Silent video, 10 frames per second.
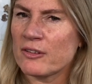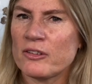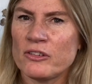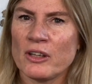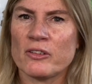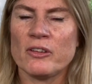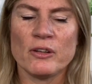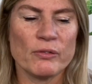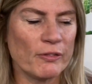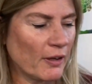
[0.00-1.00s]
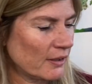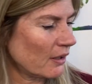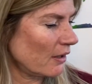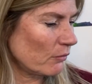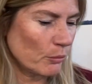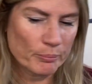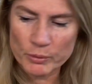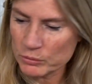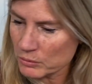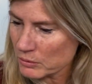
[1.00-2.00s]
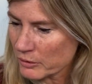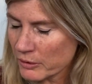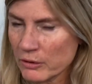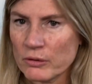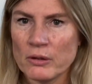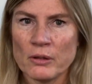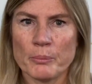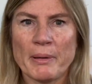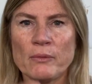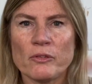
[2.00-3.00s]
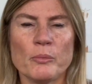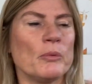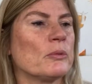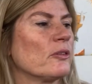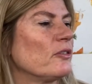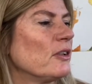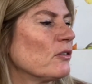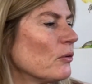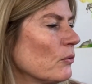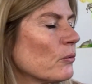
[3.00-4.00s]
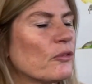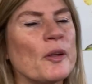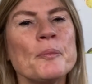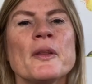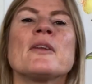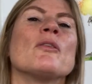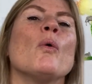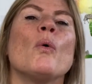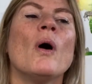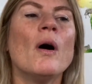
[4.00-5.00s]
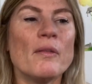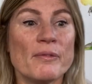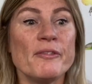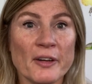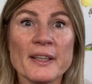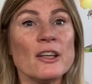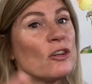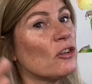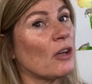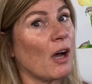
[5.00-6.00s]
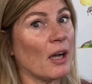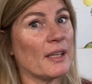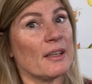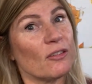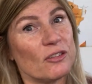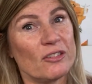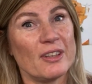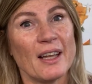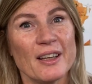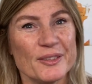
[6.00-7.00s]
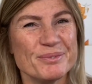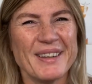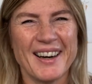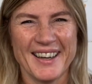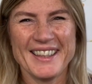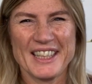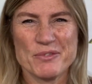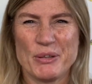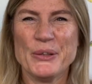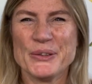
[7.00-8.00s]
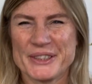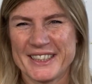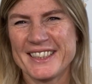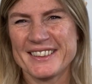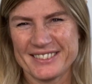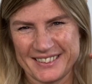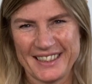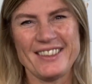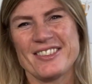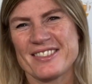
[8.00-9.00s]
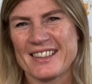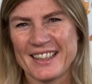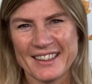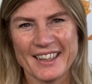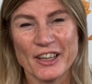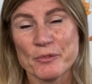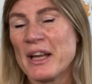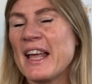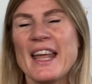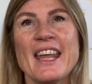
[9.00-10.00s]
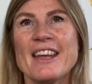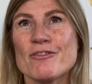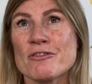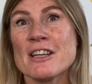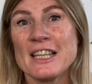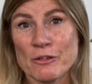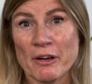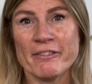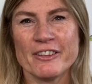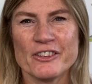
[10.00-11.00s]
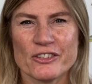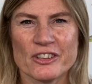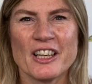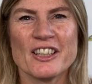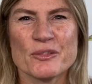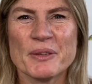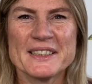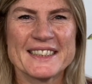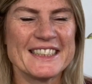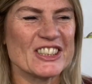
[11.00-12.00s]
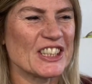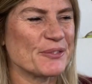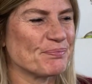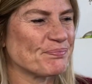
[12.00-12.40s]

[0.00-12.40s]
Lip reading: suggest that you find either a ball that you bouncy ball to sit on or something, or find a good high ironing board and teach standing up. It really revolutionized my teaching.